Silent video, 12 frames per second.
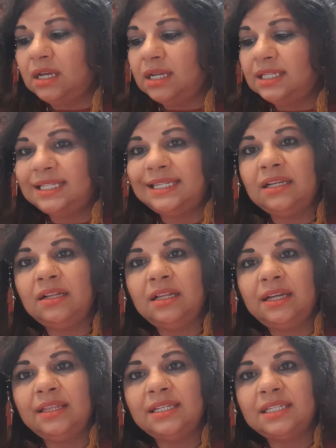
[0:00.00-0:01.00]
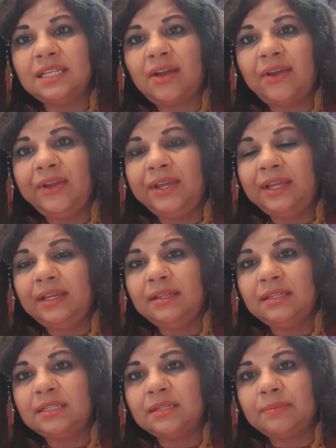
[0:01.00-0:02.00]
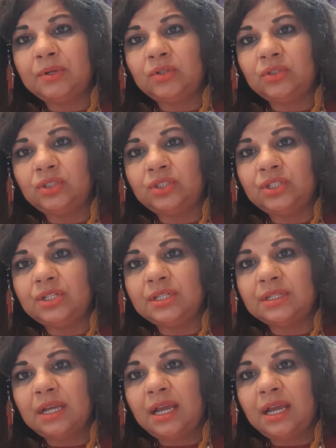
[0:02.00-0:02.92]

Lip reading: still in the psyche, in the subconscious.